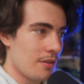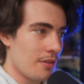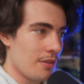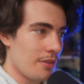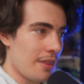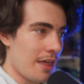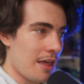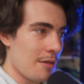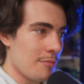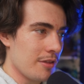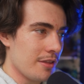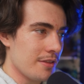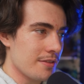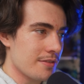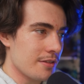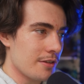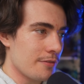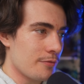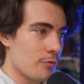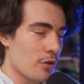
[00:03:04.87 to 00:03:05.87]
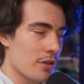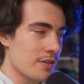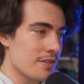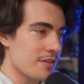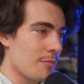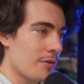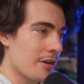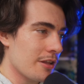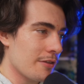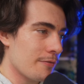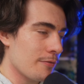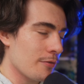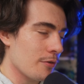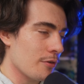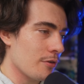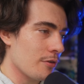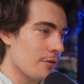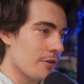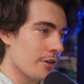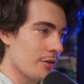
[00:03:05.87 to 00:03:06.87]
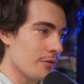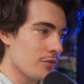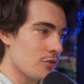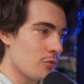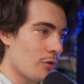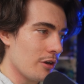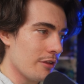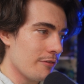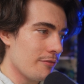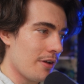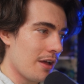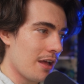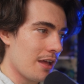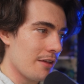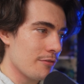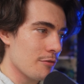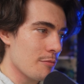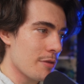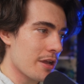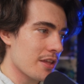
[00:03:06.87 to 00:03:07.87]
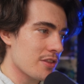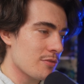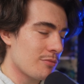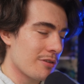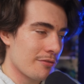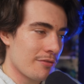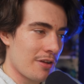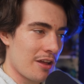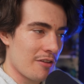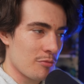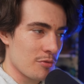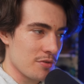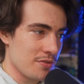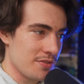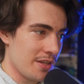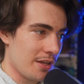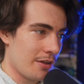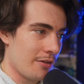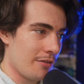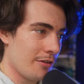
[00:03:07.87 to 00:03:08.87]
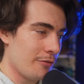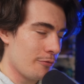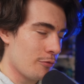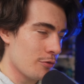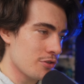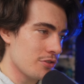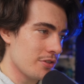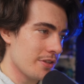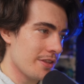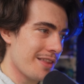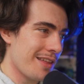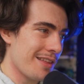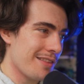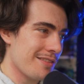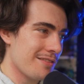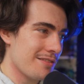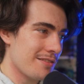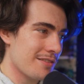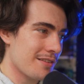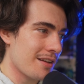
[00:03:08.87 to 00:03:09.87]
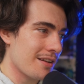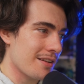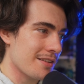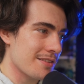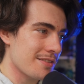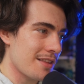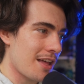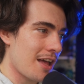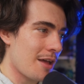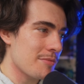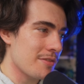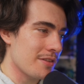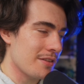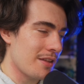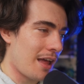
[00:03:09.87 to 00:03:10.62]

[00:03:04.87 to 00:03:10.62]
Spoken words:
that means that if you get somebody for $25, you're making $25 per sale. Unfortunately, that kind of stopped.